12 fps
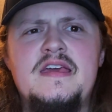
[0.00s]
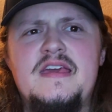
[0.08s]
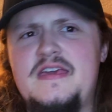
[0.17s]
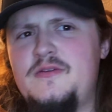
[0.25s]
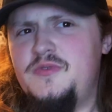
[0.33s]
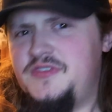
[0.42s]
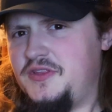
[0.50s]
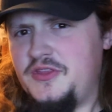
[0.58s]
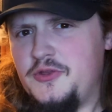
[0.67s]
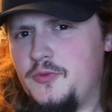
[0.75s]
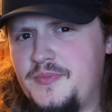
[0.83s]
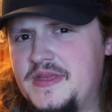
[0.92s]
it was a
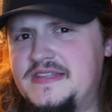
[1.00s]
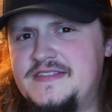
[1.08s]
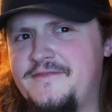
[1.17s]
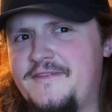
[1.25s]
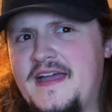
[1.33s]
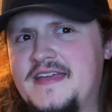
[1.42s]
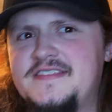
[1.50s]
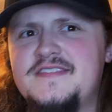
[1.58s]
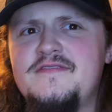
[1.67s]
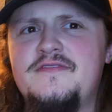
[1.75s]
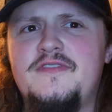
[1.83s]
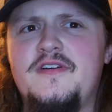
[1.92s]
little bit
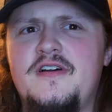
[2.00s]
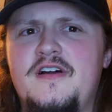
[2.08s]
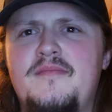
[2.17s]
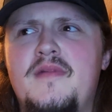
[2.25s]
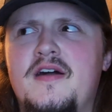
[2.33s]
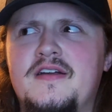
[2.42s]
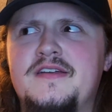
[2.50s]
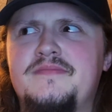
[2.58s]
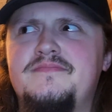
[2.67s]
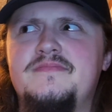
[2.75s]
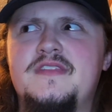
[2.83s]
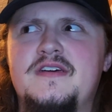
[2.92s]
divisive among
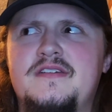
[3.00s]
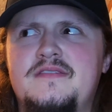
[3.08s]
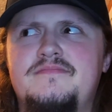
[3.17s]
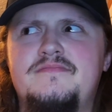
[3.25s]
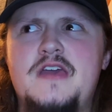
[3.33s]
the